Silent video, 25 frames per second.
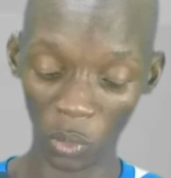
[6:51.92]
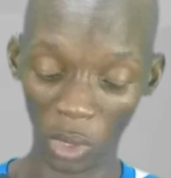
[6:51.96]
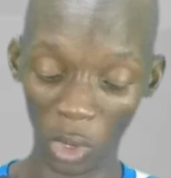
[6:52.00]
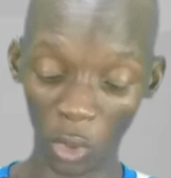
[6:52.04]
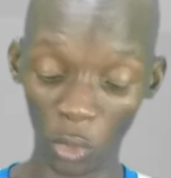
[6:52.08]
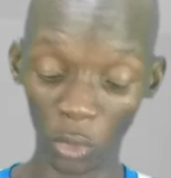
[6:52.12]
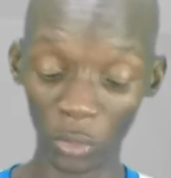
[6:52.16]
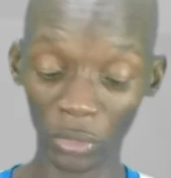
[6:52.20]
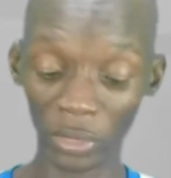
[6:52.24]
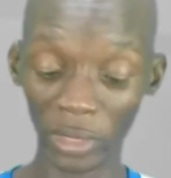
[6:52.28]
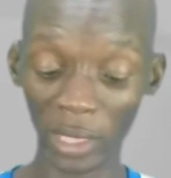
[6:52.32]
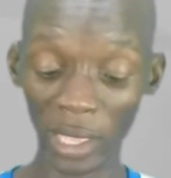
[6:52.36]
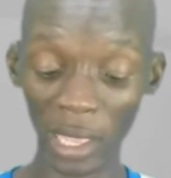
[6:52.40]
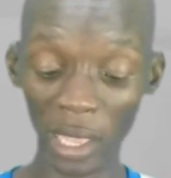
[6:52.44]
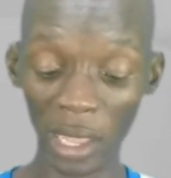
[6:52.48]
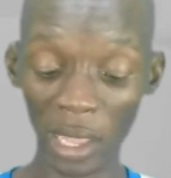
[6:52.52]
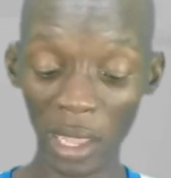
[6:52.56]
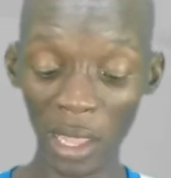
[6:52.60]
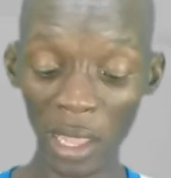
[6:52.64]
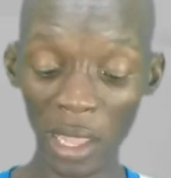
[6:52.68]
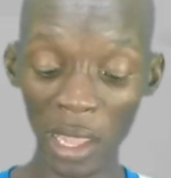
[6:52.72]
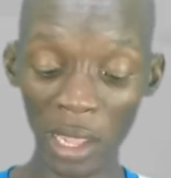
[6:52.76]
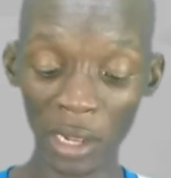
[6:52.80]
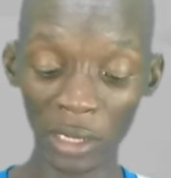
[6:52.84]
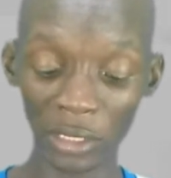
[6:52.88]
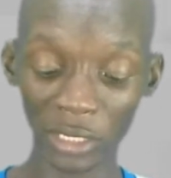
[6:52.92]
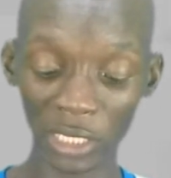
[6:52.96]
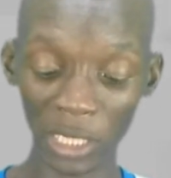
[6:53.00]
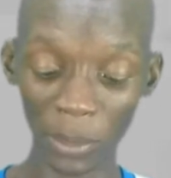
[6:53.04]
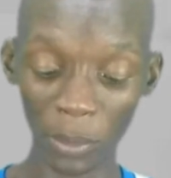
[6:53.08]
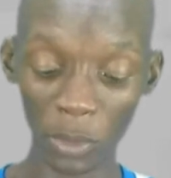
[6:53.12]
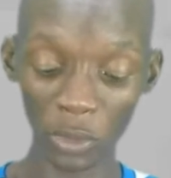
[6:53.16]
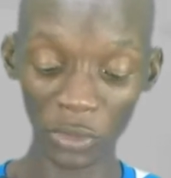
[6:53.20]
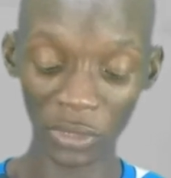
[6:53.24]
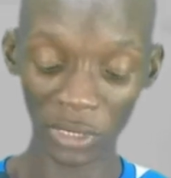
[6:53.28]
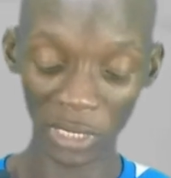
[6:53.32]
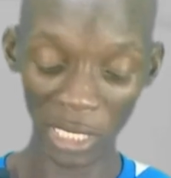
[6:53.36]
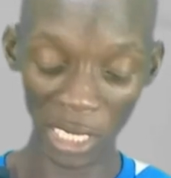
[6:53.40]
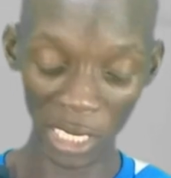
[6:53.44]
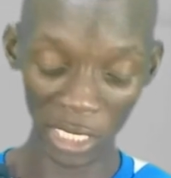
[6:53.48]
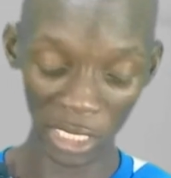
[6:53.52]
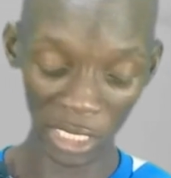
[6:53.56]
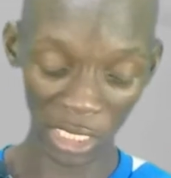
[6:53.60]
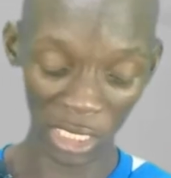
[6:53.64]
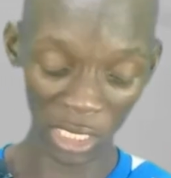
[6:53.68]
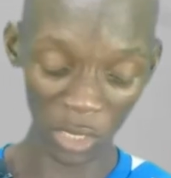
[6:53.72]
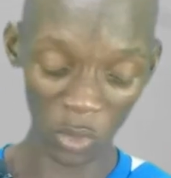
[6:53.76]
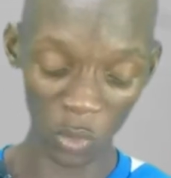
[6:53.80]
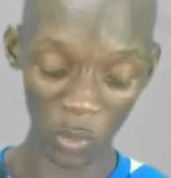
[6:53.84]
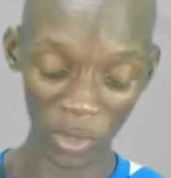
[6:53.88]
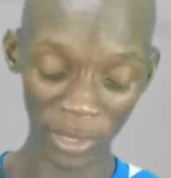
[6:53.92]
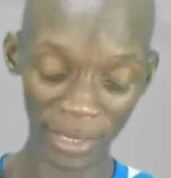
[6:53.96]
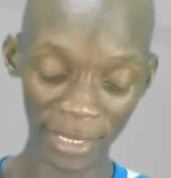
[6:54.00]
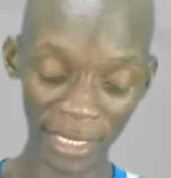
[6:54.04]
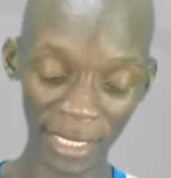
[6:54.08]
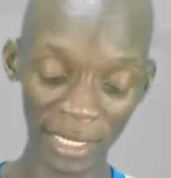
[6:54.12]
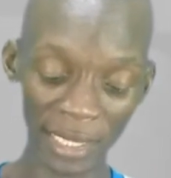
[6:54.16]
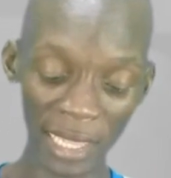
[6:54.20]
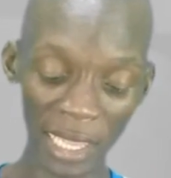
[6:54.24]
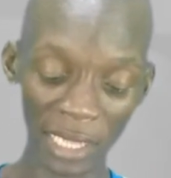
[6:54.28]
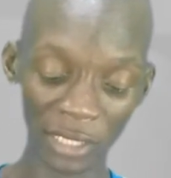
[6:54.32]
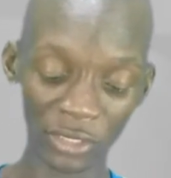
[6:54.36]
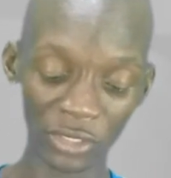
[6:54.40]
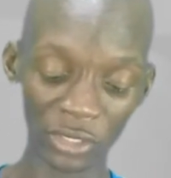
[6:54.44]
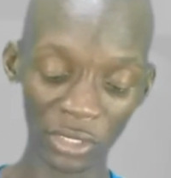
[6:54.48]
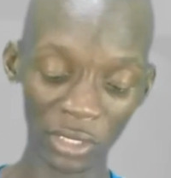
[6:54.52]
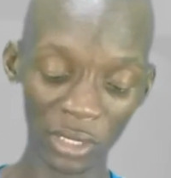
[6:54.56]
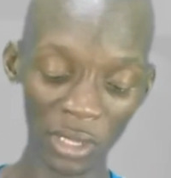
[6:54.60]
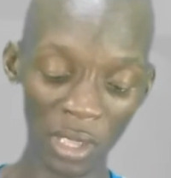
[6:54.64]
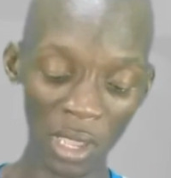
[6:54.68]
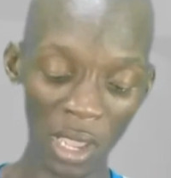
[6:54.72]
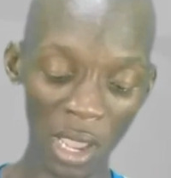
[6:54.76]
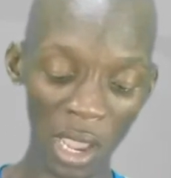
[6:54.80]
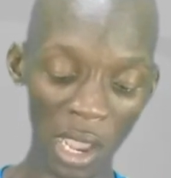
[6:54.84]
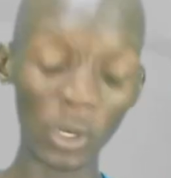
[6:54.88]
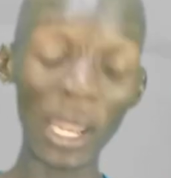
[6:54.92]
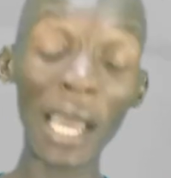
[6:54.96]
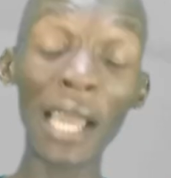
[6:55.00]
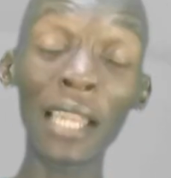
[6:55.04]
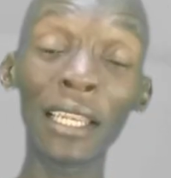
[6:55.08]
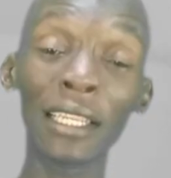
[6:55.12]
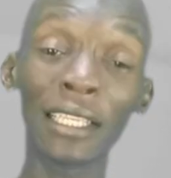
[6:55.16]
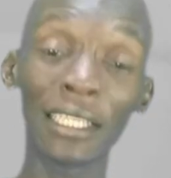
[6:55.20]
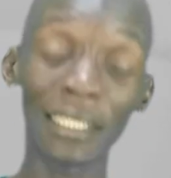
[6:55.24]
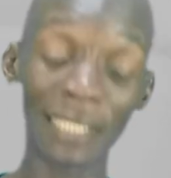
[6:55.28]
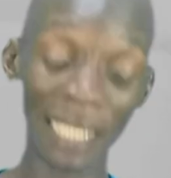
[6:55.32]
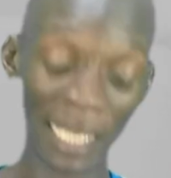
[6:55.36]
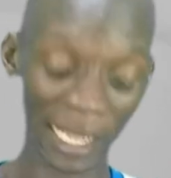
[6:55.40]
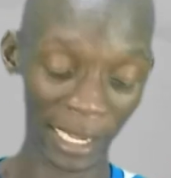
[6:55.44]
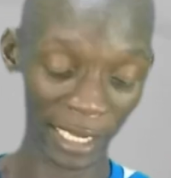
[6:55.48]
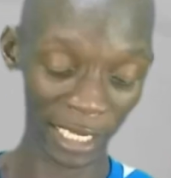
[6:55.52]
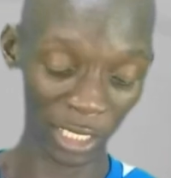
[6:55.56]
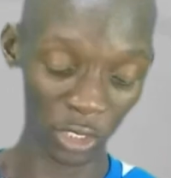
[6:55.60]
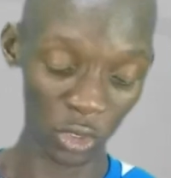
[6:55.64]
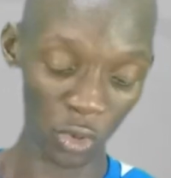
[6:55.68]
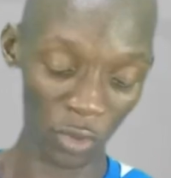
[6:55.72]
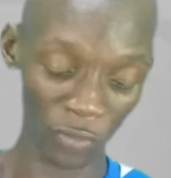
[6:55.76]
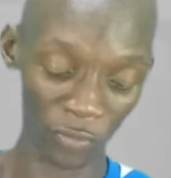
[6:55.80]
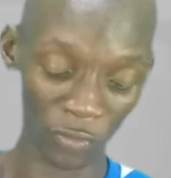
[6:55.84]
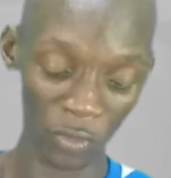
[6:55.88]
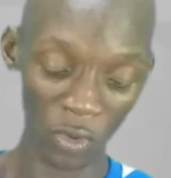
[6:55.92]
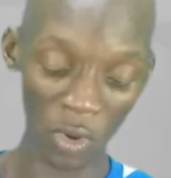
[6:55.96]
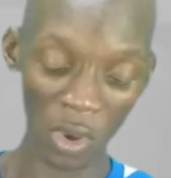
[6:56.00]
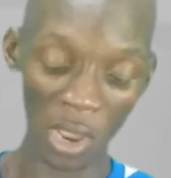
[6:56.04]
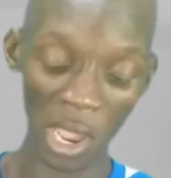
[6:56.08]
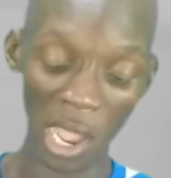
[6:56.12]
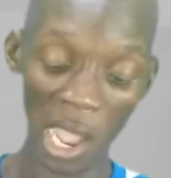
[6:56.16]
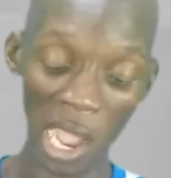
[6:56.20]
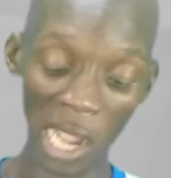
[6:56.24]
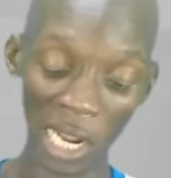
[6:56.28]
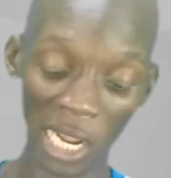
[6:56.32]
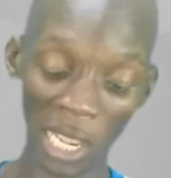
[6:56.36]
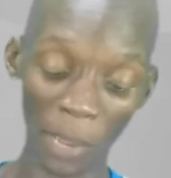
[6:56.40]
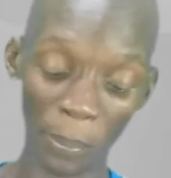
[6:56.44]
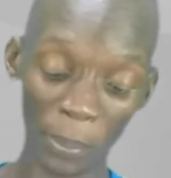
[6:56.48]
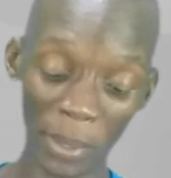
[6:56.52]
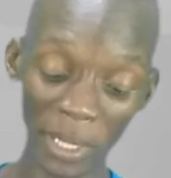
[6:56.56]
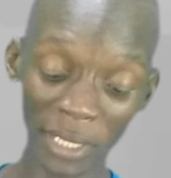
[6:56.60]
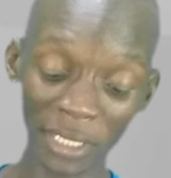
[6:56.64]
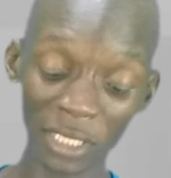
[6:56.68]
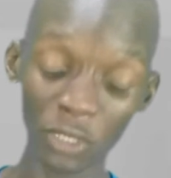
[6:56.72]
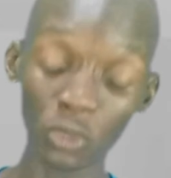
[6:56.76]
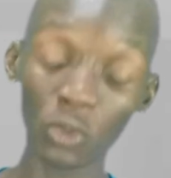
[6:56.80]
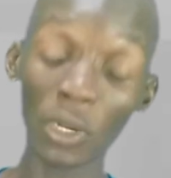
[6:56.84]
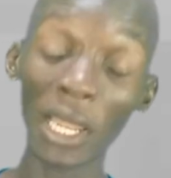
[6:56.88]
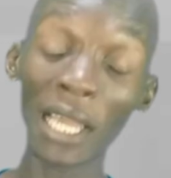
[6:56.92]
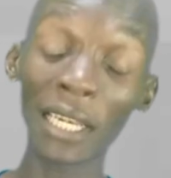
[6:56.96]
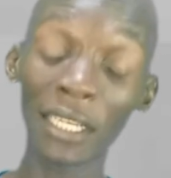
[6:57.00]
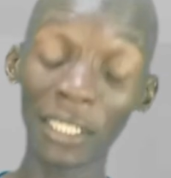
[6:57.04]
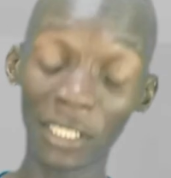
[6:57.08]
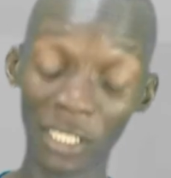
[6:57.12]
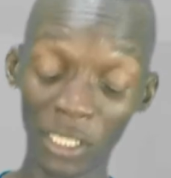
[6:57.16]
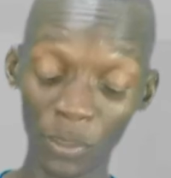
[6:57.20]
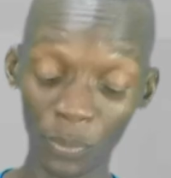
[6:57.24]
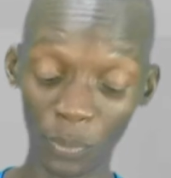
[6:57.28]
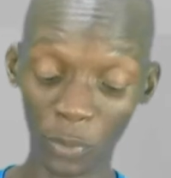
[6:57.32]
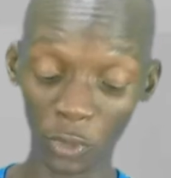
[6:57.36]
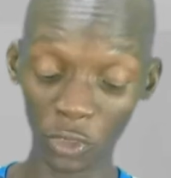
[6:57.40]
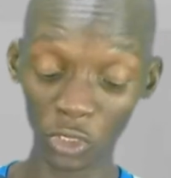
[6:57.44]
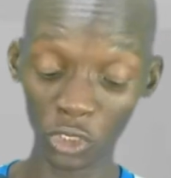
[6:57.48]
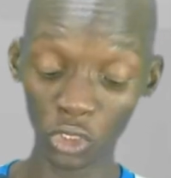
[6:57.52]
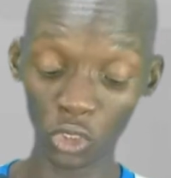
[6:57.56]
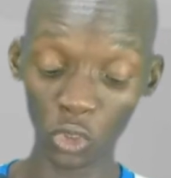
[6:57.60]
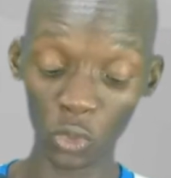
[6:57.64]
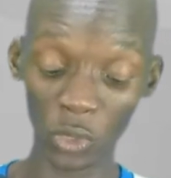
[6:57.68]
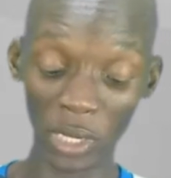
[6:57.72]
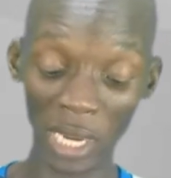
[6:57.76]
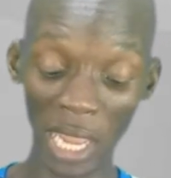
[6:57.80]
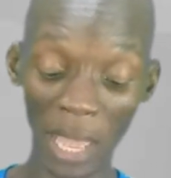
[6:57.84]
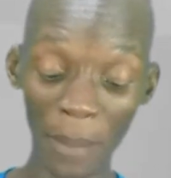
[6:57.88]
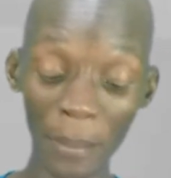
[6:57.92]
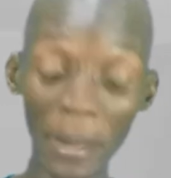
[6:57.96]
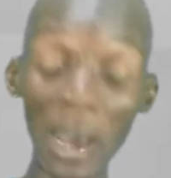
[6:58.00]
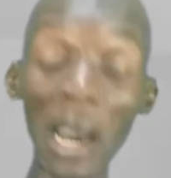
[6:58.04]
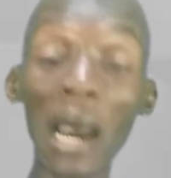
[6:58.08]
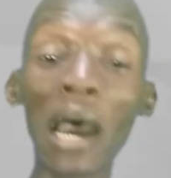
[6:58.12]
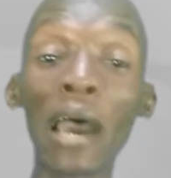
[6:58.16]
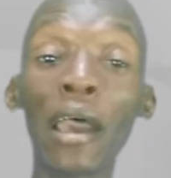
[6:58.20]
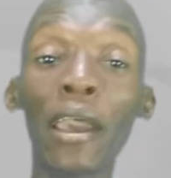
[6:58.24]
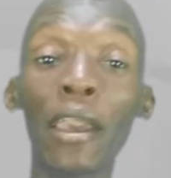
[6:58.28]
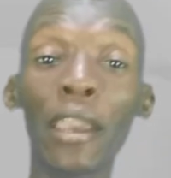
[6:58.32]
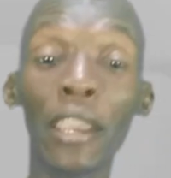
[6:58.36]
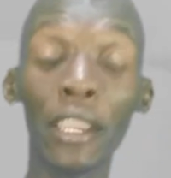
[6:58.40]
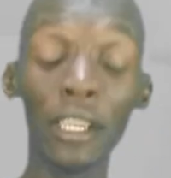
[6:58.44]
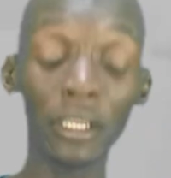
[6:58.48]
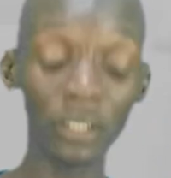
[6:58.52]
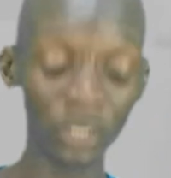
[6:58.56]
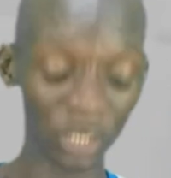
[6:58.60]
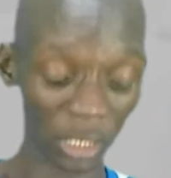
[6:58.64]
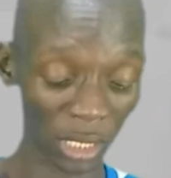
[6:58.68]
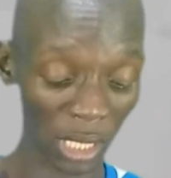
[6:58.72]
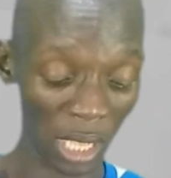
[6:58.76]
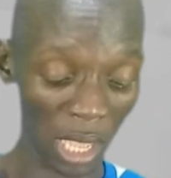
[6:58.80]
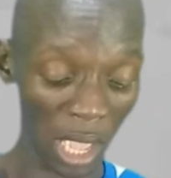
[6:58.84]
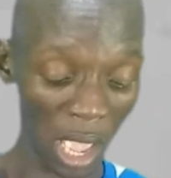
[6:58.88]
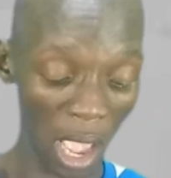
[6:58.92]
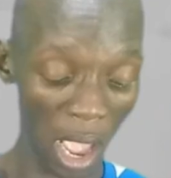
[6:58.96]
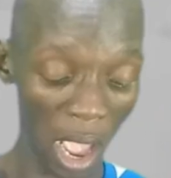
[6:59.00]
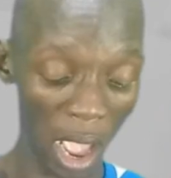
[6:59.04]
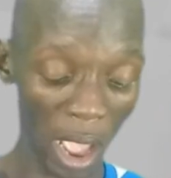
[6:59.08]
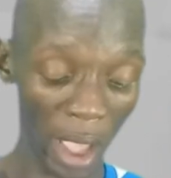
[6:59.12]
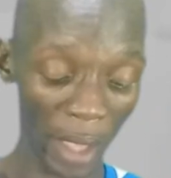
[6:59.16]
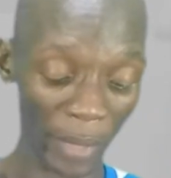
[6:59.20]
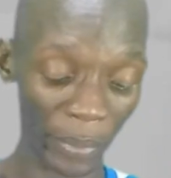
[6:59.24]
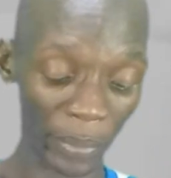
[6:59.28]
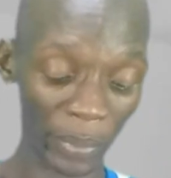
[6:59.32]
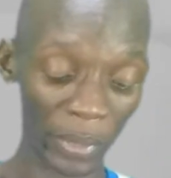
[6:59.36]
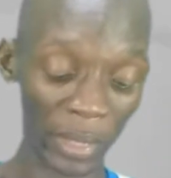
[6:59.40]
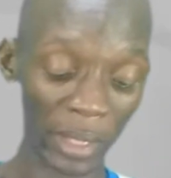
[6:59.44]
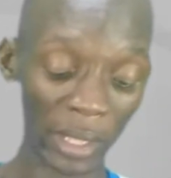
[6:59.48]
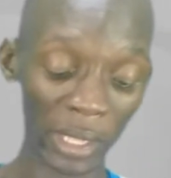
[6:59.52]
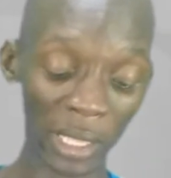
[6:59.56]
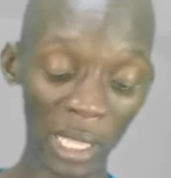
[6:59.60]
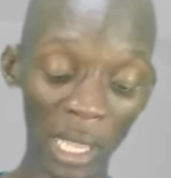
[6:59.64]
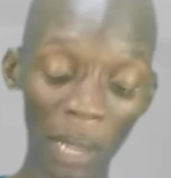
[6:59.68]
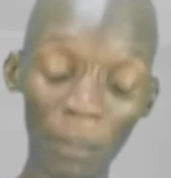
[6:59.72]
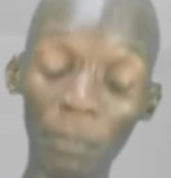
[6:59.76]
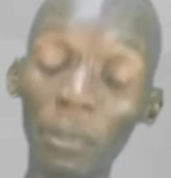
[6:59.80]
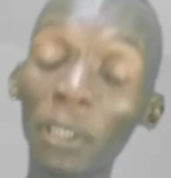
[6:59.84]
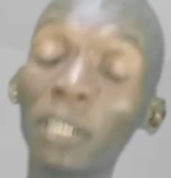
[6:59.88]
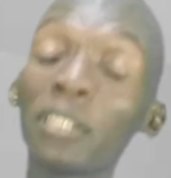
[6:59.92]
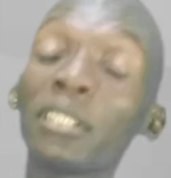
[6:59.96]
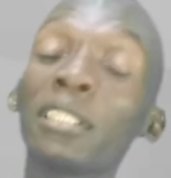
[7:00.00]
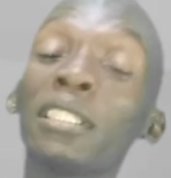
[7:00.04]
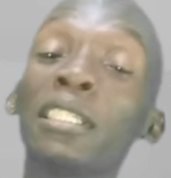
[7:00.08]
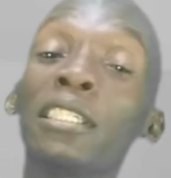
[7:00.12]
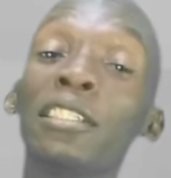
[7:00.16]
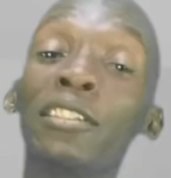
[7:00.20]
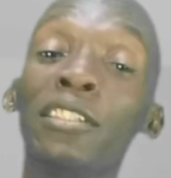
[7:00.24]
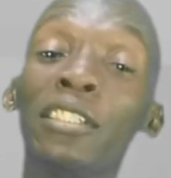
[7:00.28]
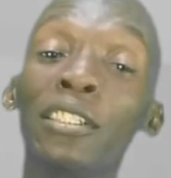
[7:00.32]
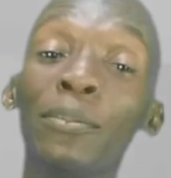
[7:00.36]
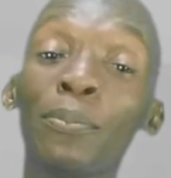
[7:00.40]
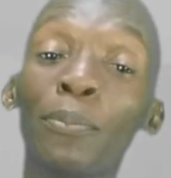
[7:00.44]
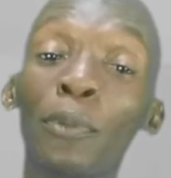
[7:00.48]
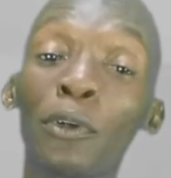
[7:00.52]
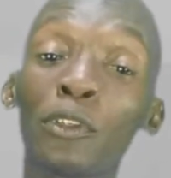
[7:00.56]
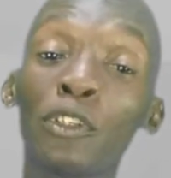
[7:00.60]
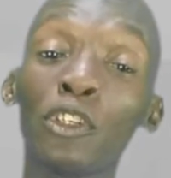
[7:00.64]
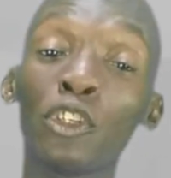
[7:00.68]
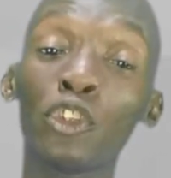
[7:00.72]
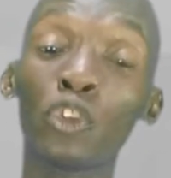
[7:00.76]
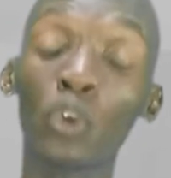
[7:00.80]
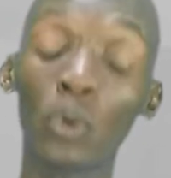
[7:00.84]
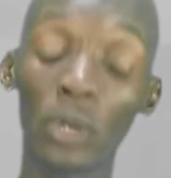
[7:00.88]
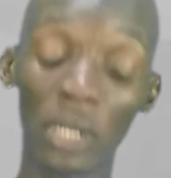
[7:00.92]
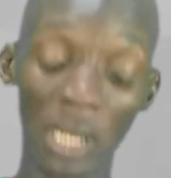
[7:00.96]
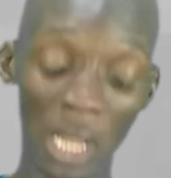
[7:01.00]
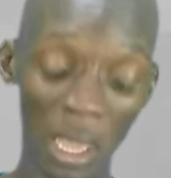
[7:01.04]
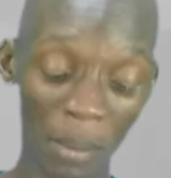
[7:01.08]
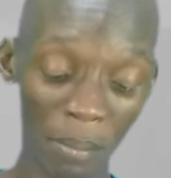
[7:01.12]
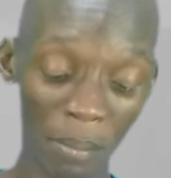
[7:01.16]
on their table standing, we see that Turan is ahead of Capaz. Turan is in position number 8 and the Capaz is in position